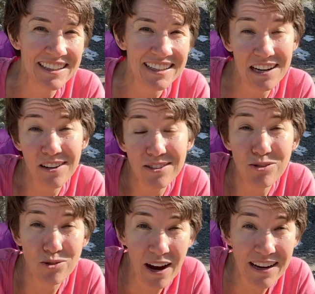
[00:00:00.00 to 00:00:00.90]
It also
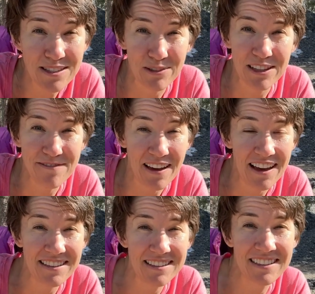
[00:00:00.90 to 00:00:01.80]
dries really
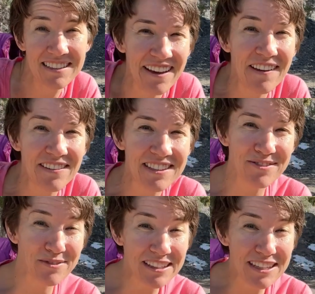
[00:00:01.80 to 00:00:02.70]
fast. I found
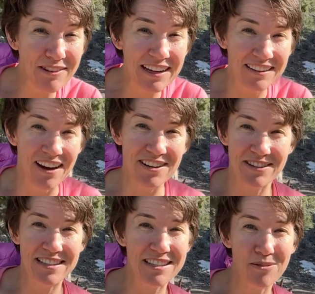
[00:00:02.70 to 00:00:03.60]
this really great
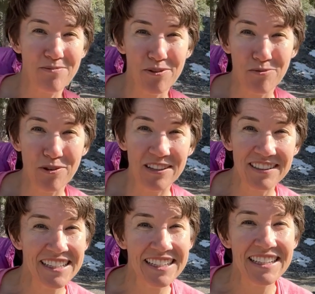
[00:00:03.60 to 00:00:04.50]
laundry soap for wool.
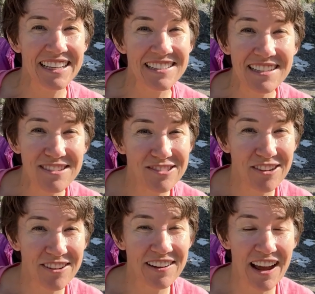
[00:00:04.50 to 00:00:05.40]
It says you
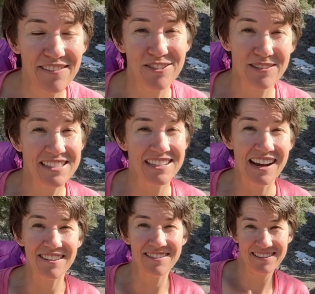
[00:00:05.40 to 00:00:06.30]
don't even have to rinse it
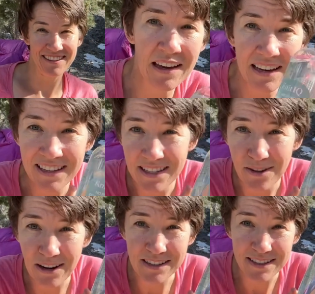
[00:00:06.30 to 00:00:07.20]
out.
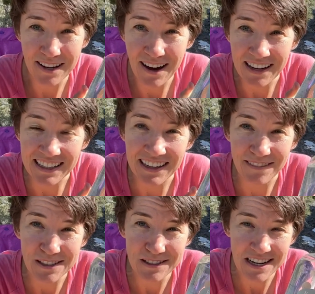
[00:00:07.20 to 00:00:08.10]
So I just got it.
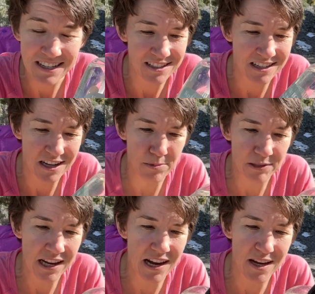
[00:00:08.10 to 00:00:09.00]
I've used it just a couple
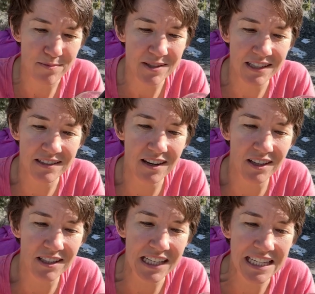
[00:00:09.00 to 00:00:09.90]
times. It's
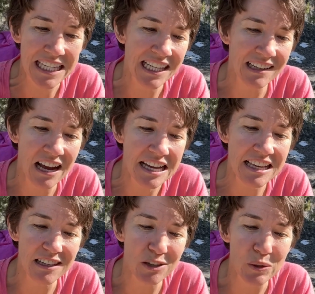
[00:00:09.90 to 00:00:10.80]
called Knit
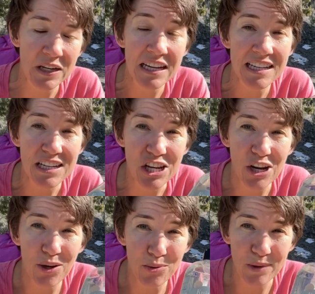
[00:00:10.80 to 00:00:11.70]
IQ
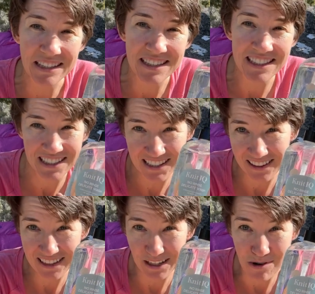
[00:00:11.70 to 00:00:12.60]
No Rinse
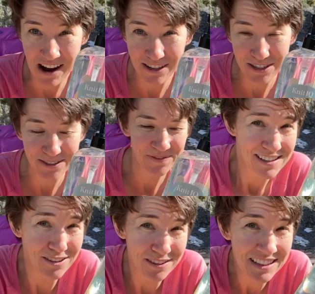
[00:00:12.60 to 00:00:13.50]
Delicate Wash.
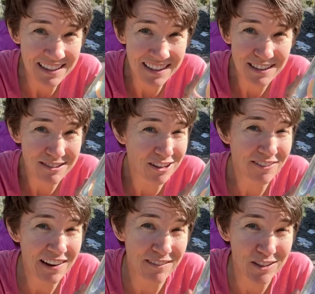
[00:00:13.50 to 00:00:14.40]
So it says you don't
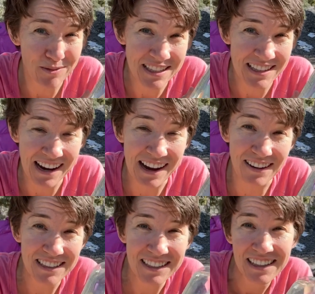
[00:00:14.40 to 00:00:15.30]
even have to rinse it out.